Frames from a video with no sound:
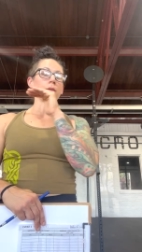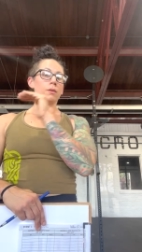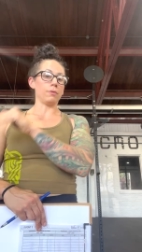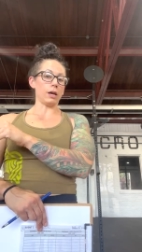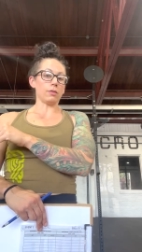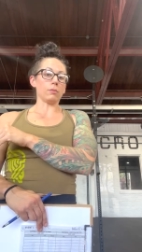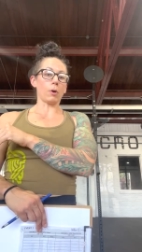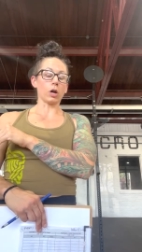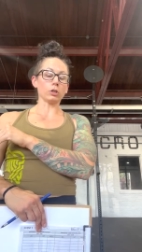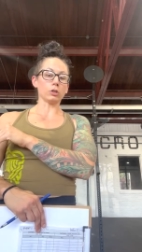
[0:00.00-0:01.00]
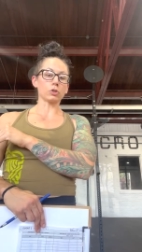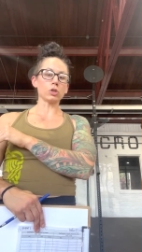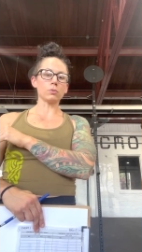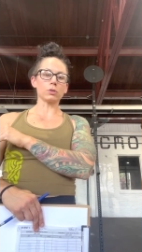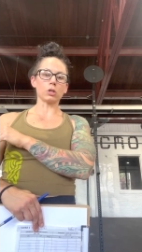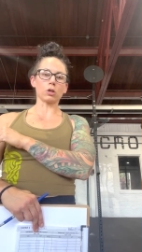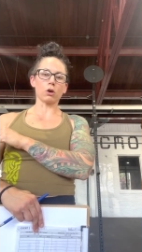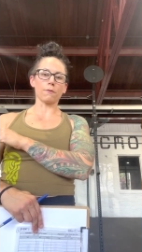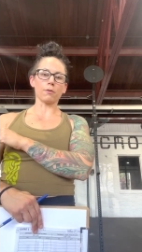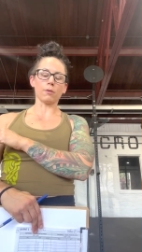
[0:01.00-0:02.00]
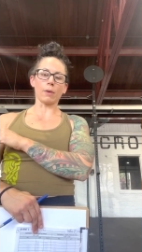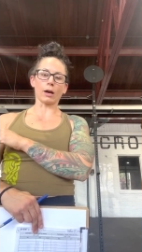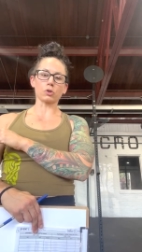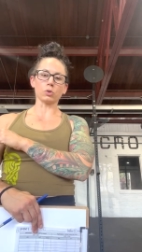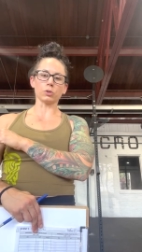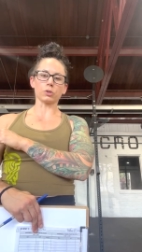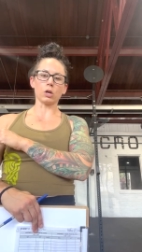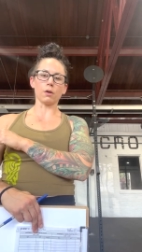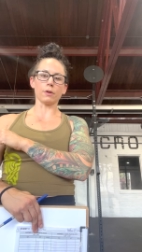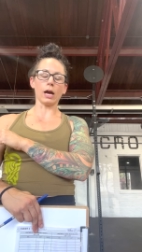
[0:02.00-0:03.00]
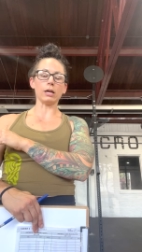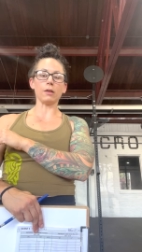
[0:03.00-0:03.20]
Then partner 2 is going to go for their max shoulder to overhead.